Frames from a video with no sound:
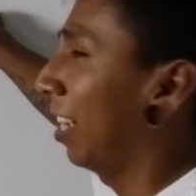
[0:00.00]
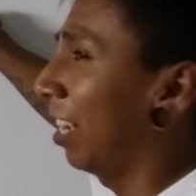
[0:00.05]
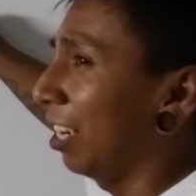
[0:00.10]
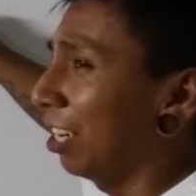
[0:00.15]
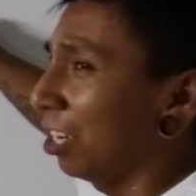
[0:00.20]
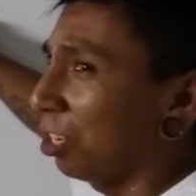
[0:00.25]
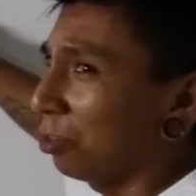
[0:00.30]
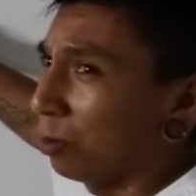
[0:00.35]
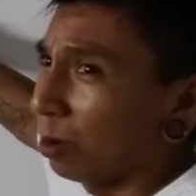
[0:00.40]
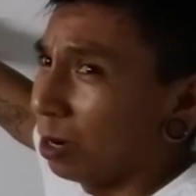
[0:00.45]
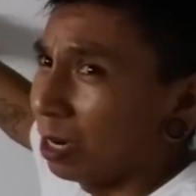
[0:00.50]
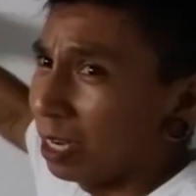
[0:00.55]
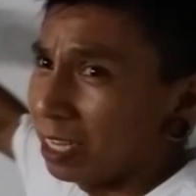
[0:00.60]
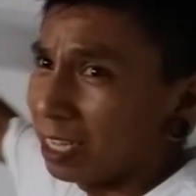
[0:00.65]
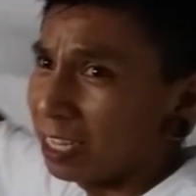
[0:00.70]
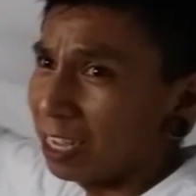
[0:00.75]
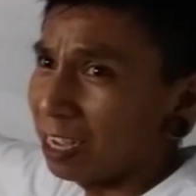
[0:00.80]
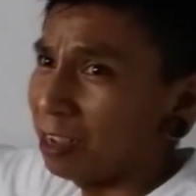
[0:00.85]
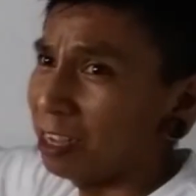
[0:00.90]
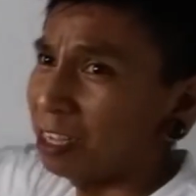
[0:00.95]
I just
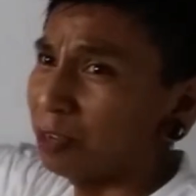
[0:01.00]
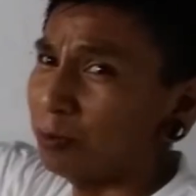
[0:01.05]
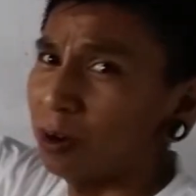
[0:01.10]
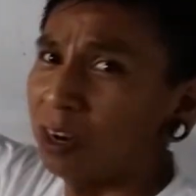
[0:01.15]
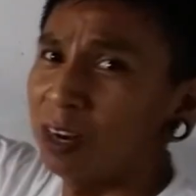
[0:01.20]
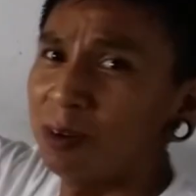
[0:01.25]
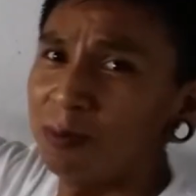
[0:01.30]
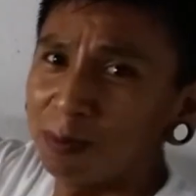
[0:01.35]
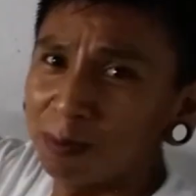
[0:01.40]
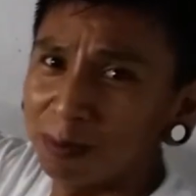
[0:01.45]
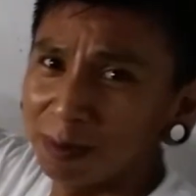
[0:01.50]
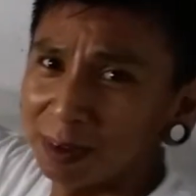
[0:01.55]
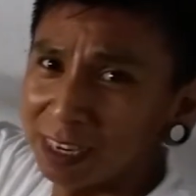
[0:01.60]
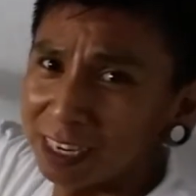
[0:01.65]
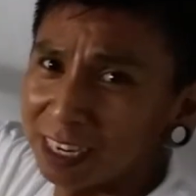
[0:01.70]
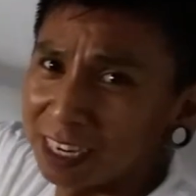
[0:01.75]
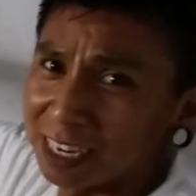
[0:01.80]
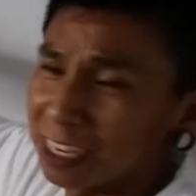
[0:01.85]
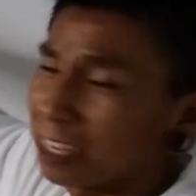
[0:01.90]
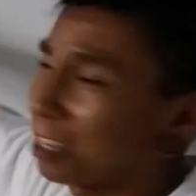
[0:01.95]
realized that it's probably
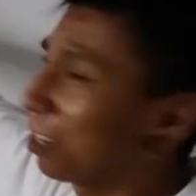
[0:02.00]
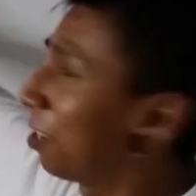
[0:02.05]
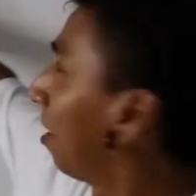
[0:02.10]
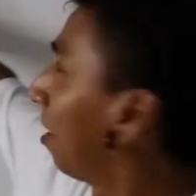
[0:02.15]
because